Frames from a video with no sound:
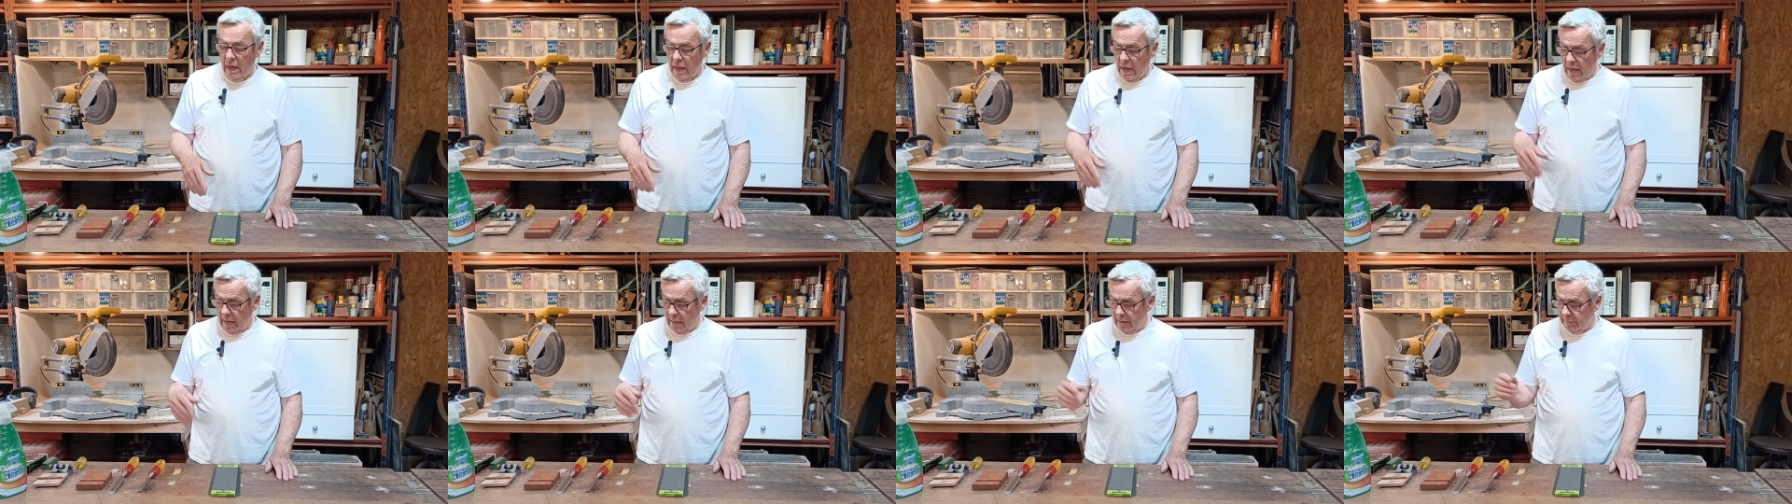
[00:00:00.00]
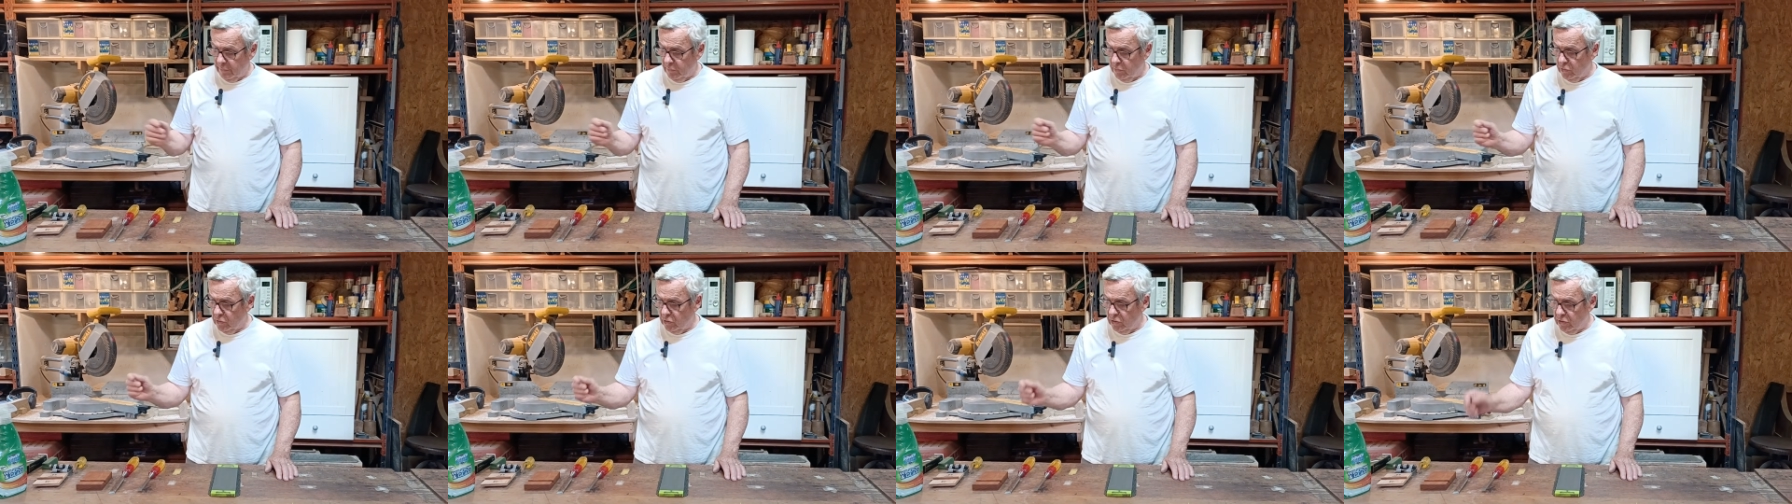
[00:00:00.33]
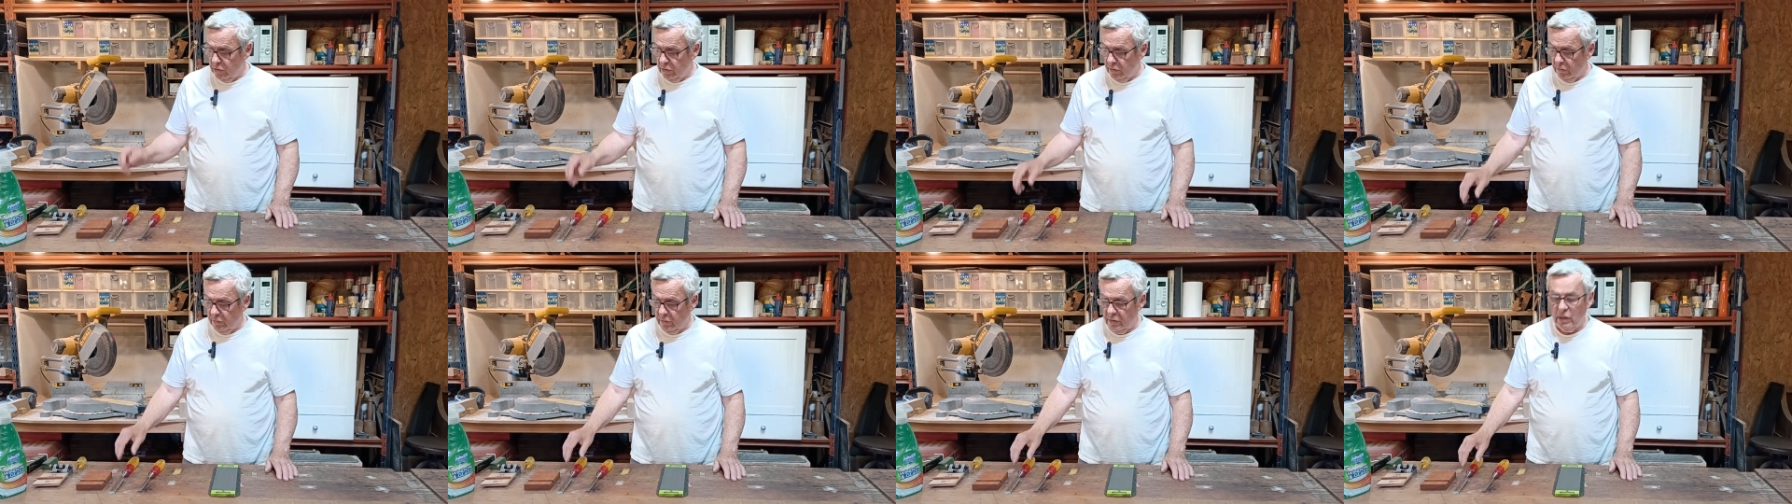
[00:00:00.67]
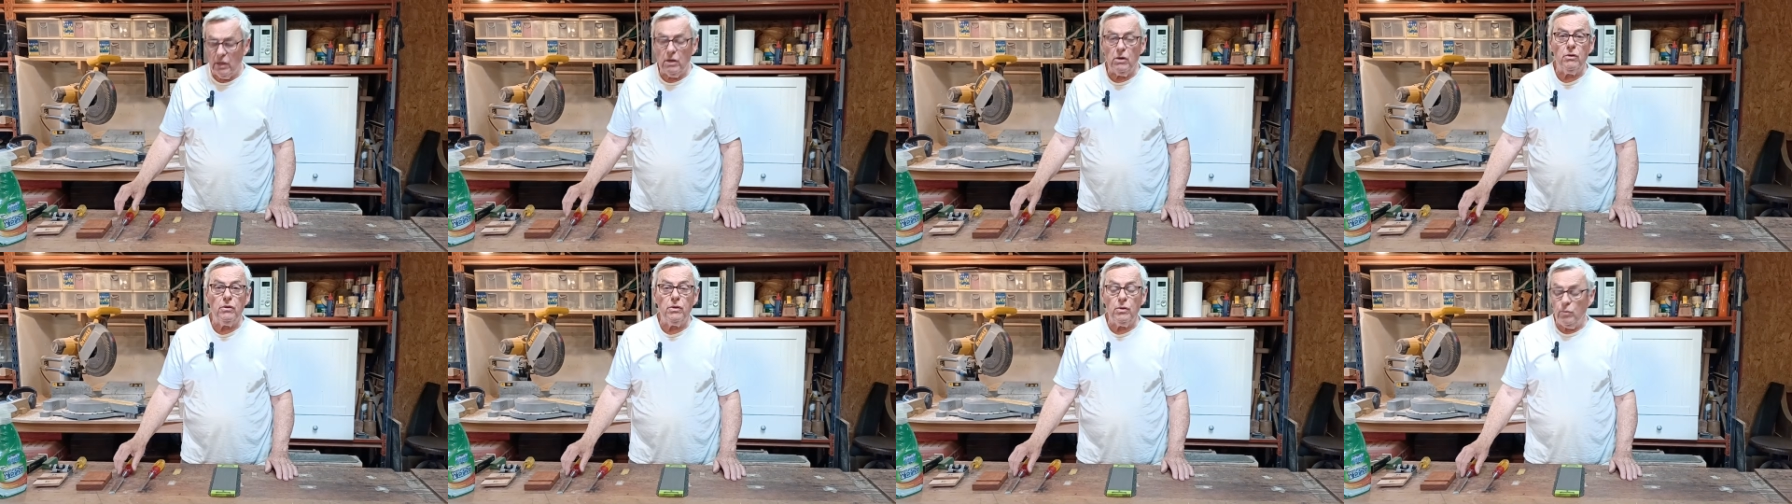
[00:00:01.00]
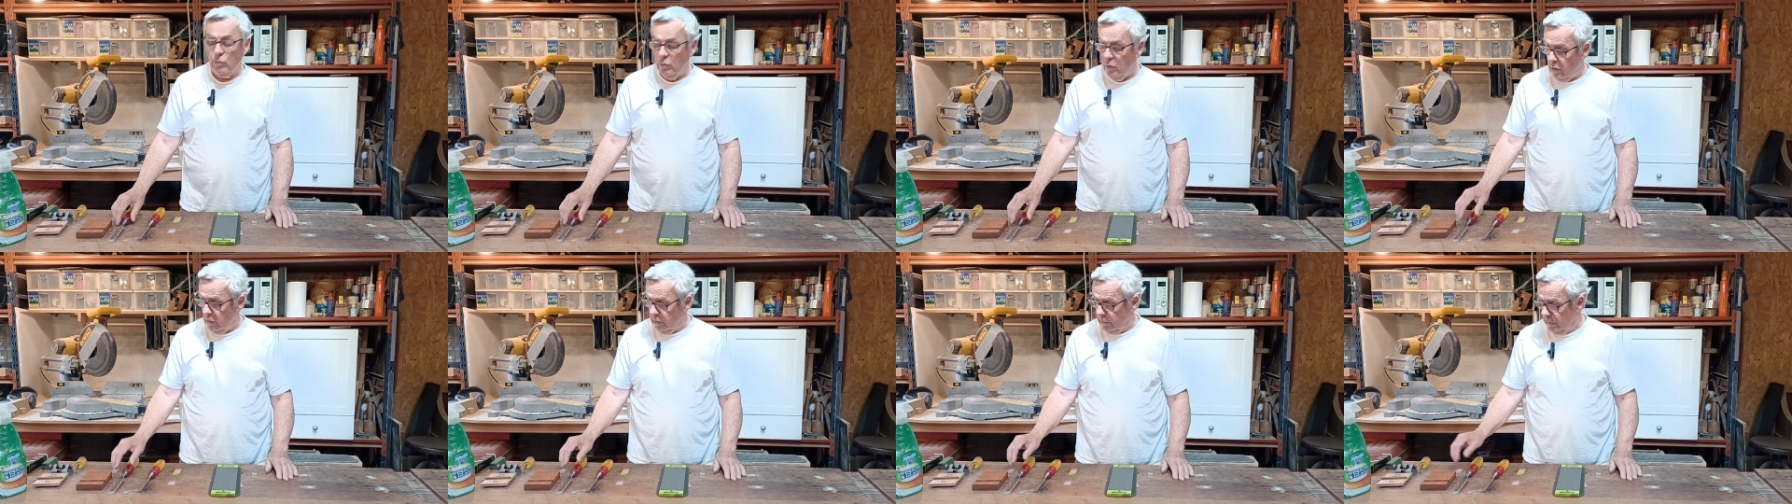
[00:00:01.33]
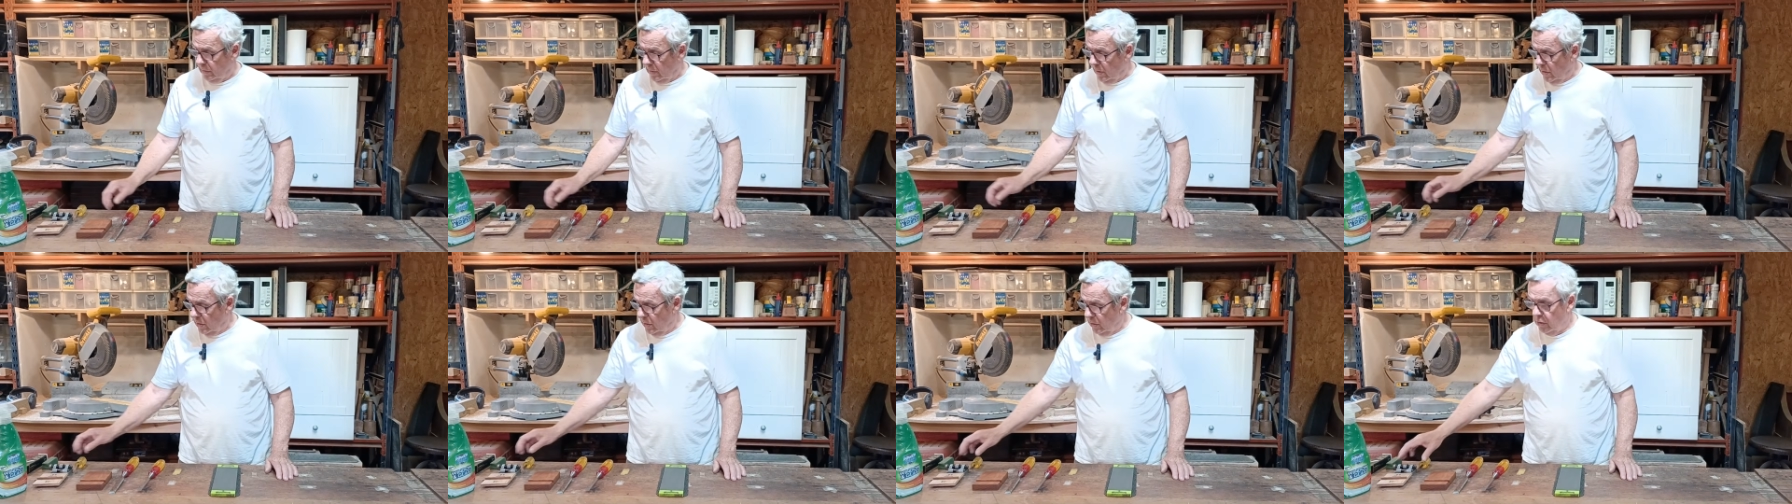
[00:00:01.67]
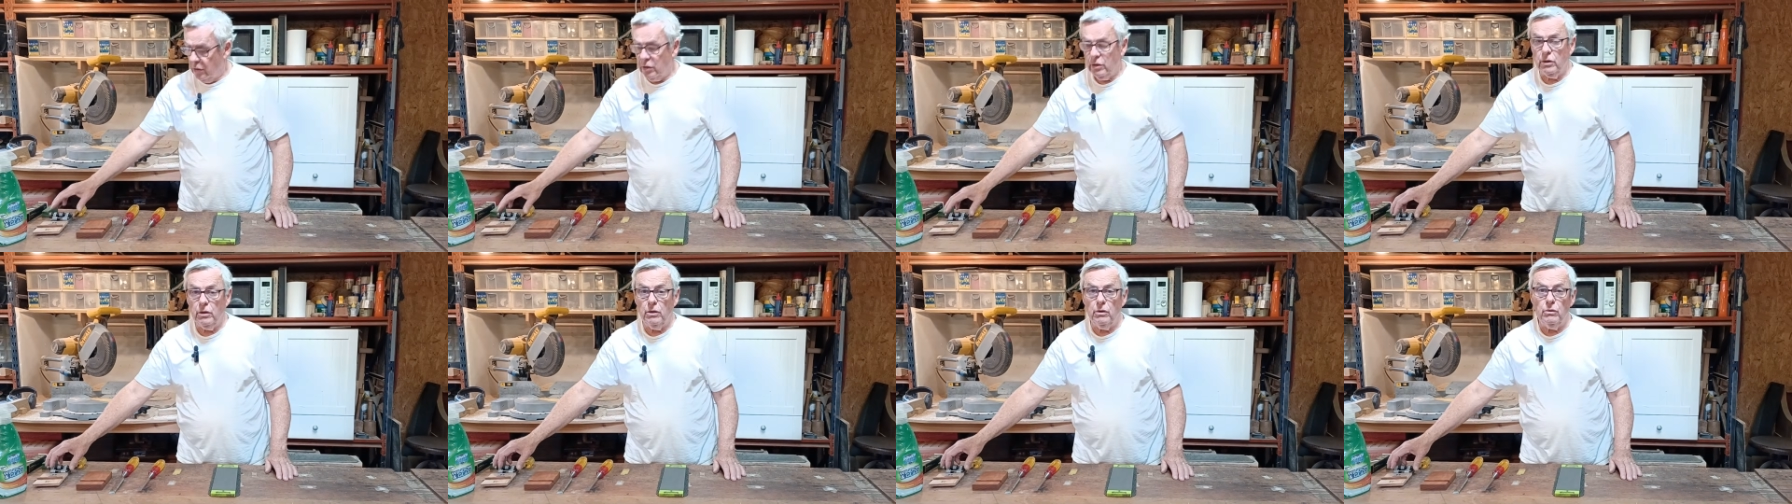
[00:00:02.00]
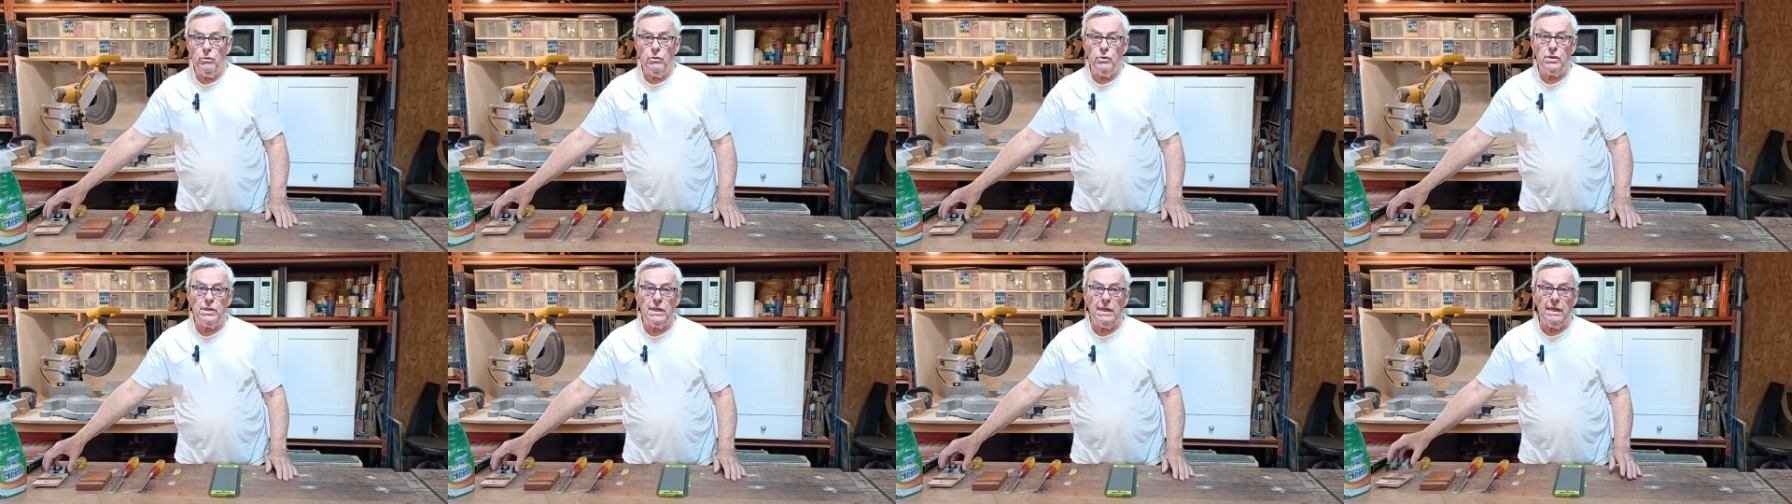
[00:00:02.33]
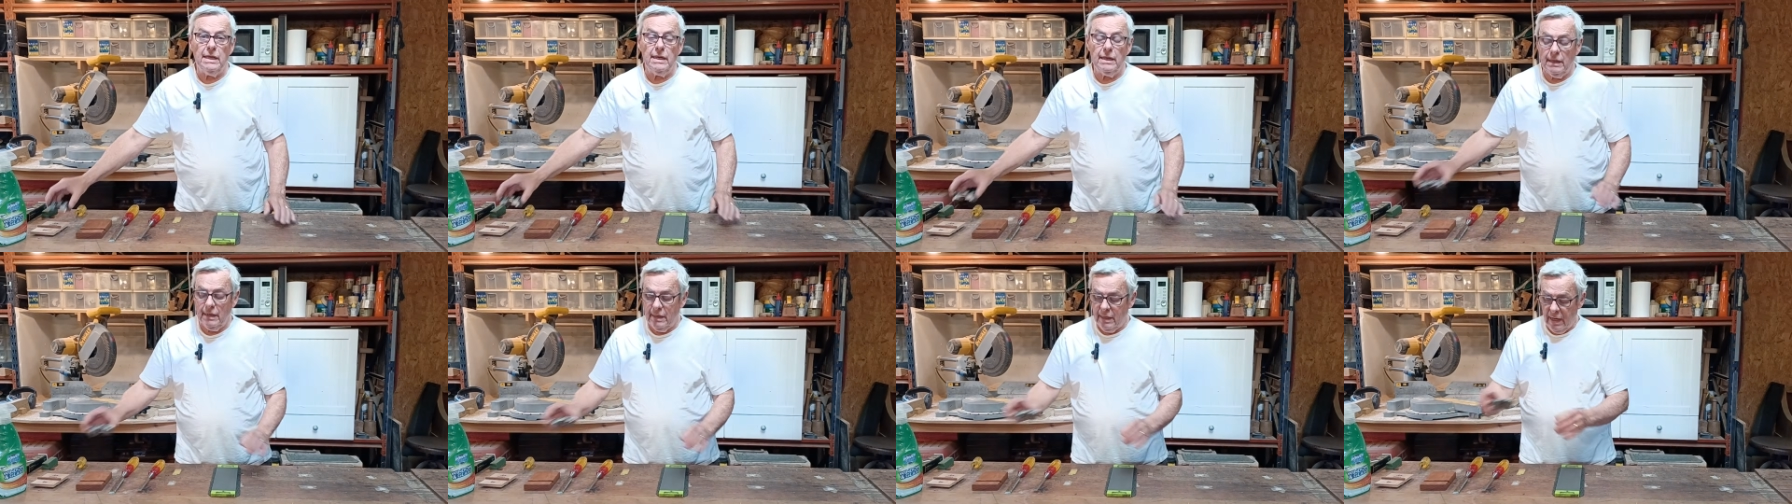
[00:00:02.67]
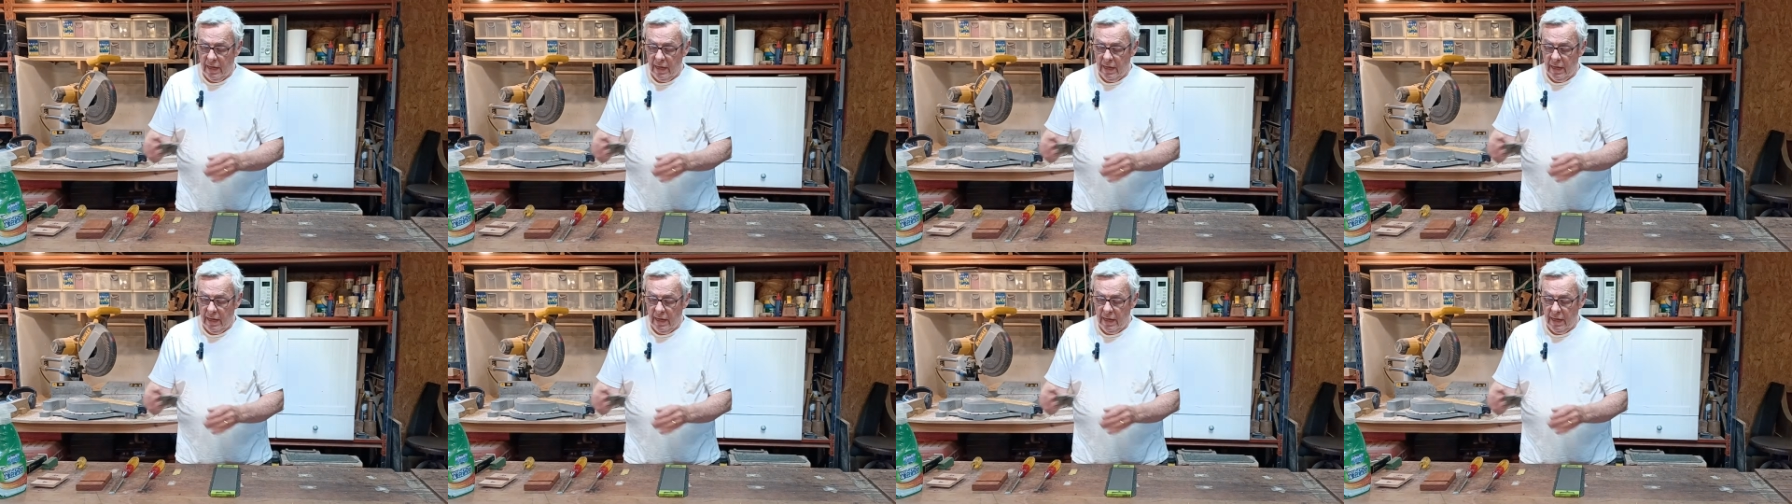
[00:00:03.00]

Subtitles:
And I'm going to do the other one using